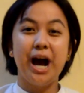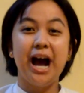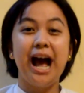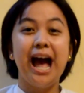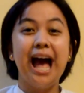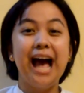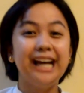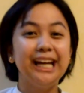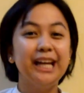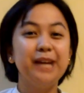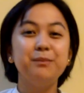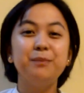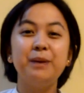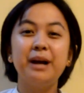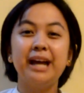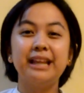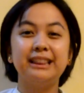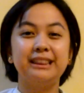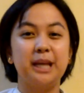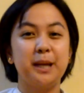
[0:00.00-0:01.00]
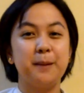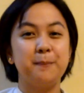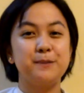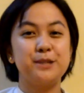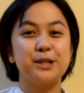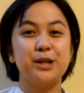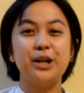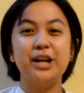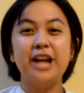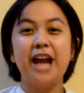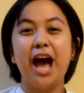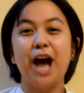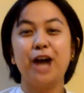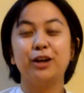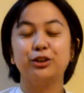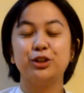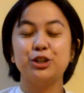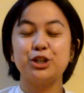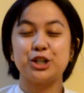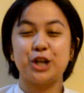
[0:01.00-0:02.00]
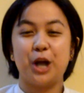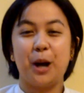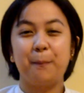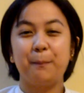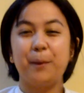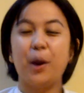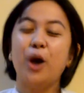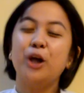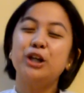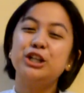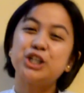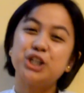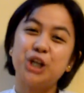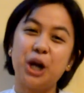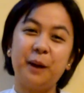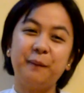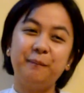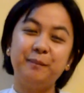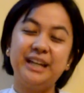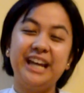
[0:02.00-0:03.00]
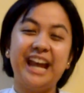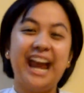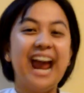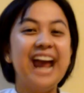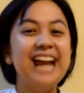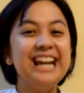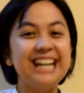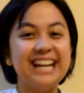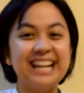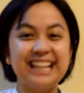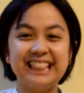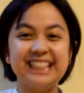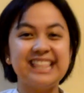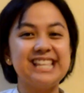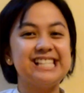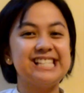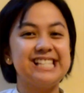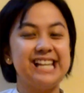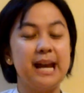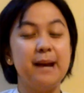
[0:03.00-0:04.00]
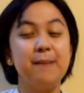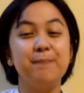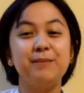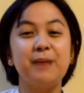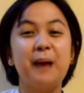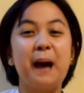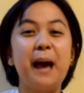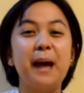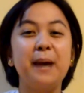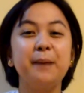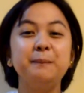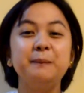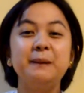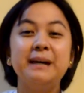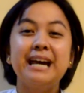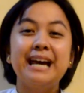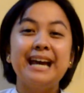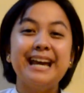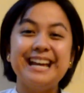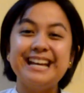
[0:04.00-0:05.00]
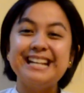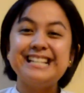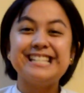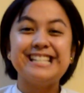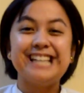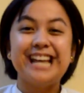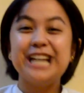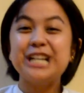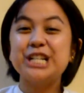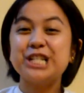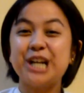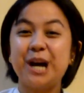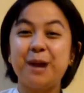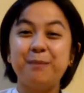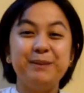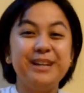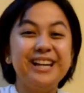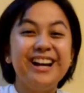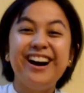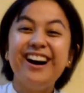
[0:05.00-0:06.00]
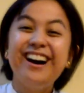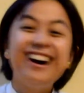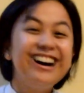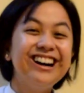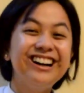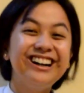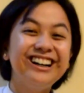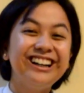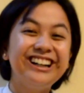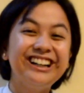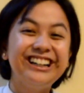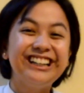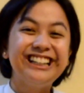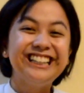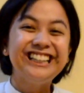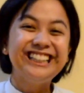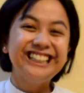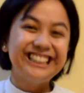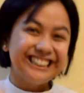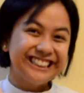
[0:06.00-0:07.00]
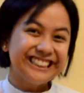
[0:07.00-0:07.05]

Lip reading: ang aking mga tips on how to shop on Shopee and at the same time, it's a Shopee haul!